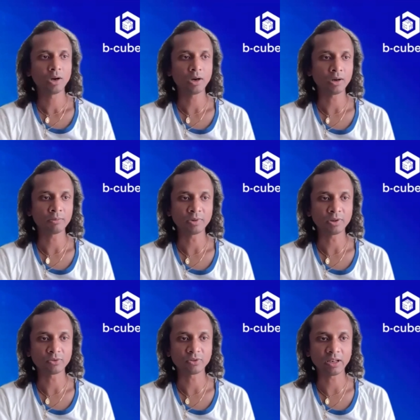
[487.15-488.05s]
Um,
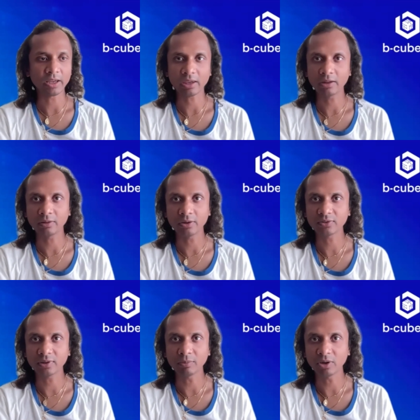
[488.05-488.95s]
you see, like in the
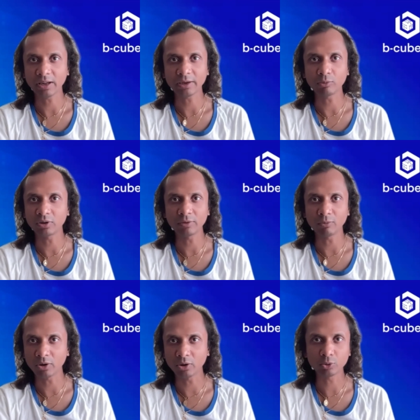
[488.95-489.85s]
summer, like only
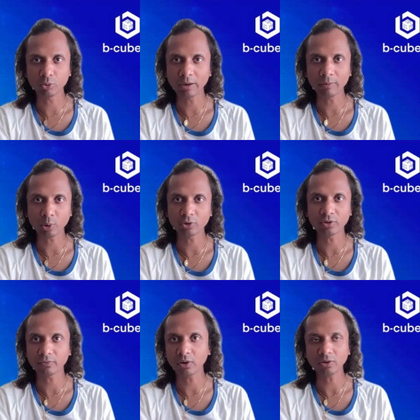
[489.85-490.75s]
one or two employees
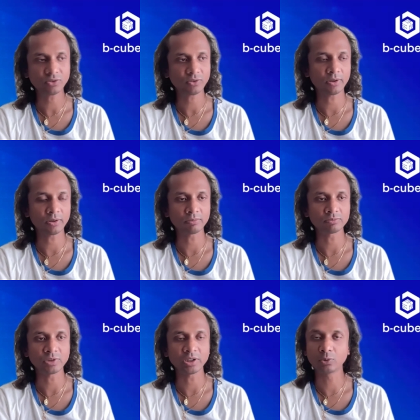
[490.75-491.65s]
of ours,
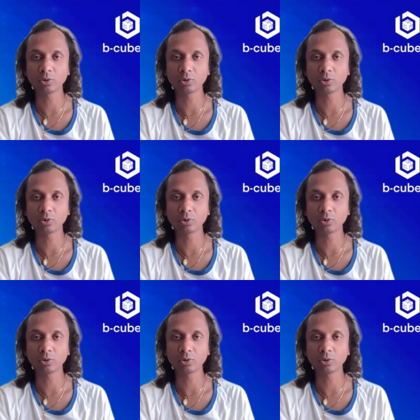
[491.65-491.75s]
um, they